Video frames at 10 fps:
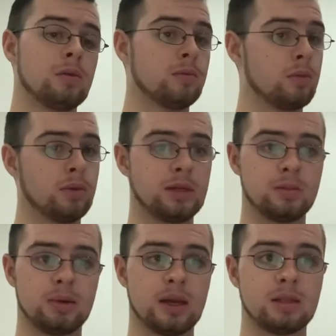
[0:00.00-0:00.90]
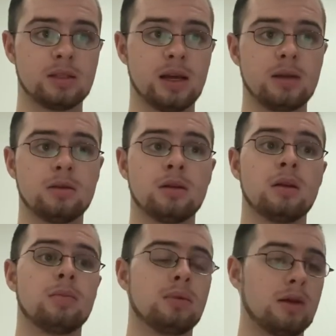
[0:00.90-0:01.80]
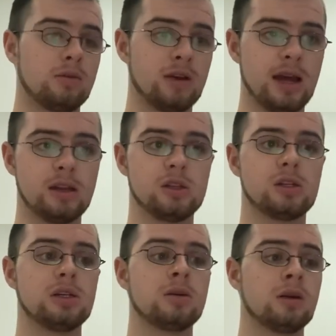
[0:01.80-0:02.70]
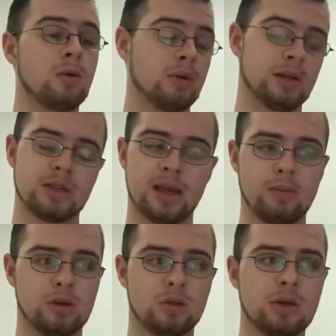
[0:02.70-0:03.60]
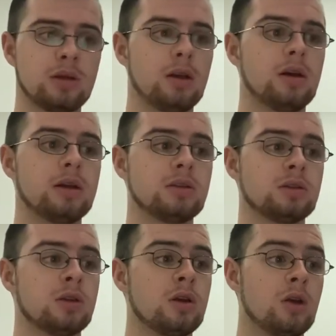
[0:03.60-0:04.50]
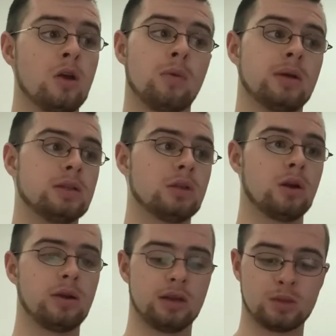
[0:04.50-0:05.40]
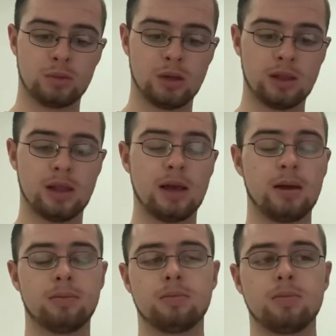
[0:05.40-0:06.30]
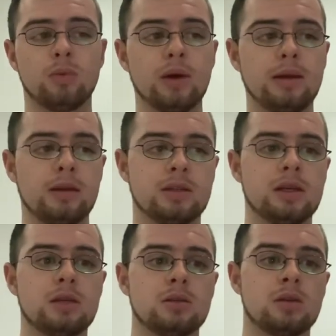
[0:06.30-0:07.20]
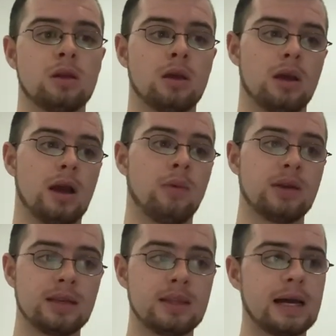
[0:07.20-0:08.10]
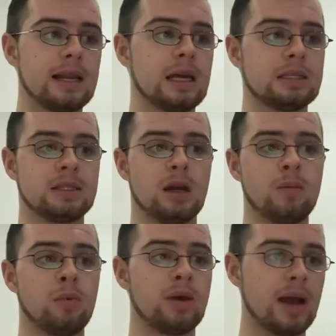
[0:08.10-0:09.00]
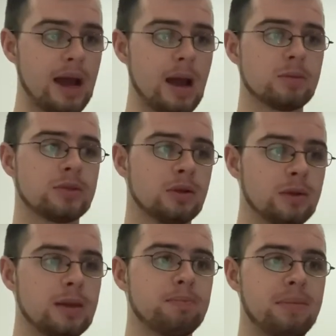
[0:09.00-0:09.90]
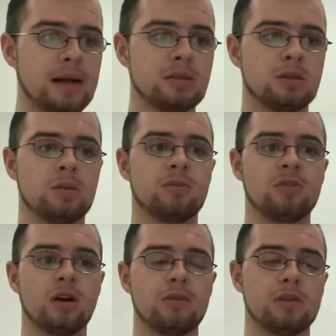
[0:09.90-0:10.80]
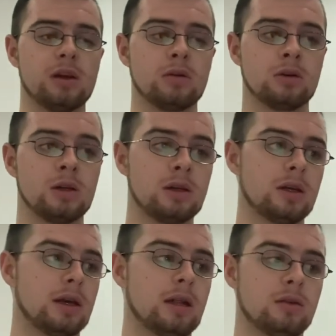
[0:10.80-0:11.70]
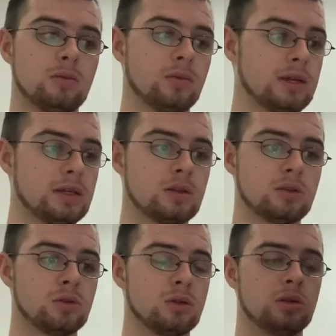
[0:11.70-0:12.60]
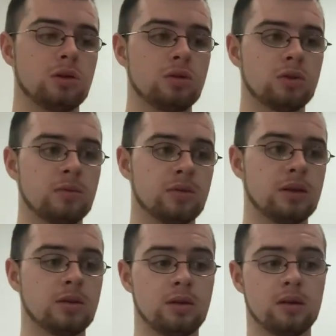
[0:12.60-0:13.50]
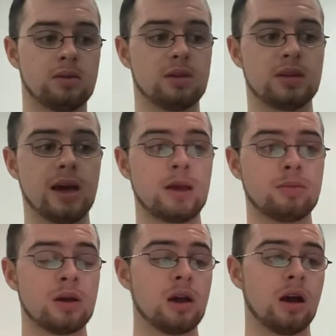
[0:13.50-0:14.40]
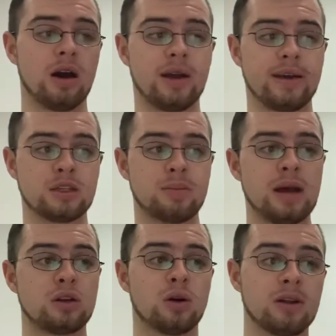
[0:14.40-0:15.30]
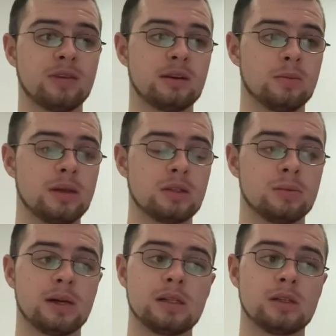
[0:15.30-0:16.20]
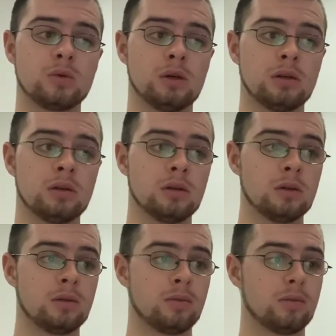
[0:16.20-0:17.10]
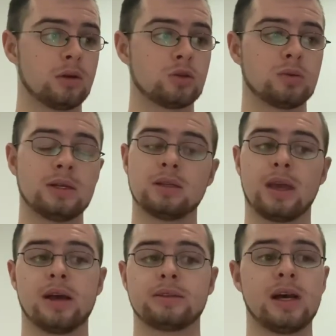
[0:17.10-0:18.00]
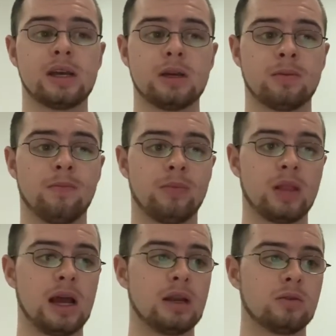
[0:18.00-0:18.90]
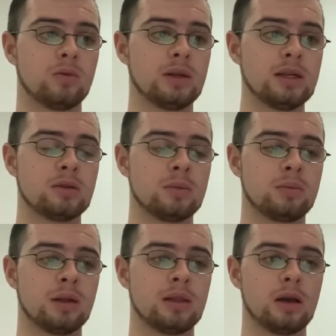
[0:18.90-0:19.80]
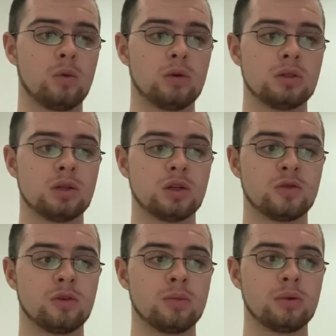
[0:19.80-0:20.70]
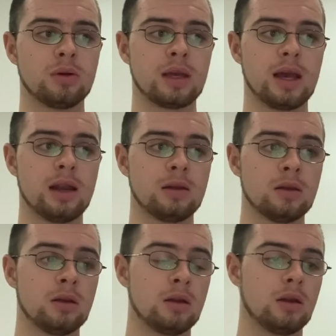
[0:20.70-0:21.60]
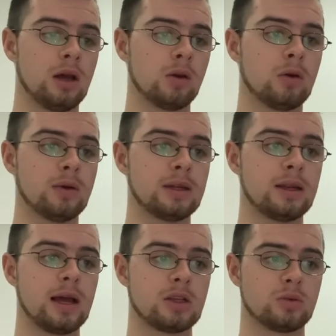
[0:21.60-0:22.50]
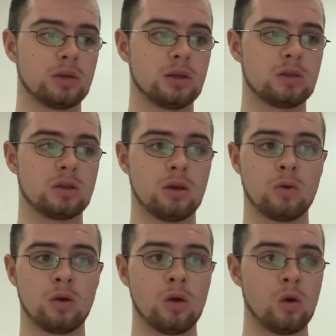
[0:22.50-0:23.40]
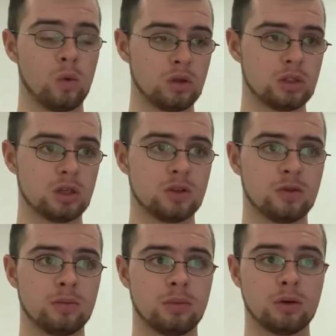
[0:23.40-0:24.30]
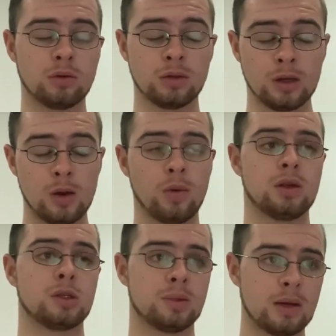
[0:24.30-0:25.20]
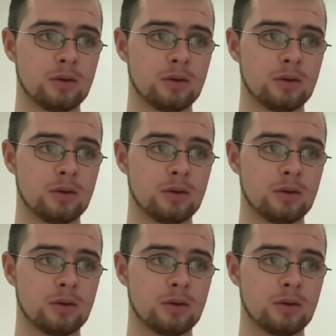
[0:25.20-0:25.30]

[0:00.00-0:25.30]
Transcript: We need to play intent, play with energy. We need to get in between the lines. We need to go and exploit their weaknesses. And we did that last time, and we absolutely battered them 5-0. And we need to sort of do something the same. I expect Donny van der Beek to play this one, because we need to get attacking. And we need to be playing that one-touch football again, like what we did last week. So, one-touch football, we need to play with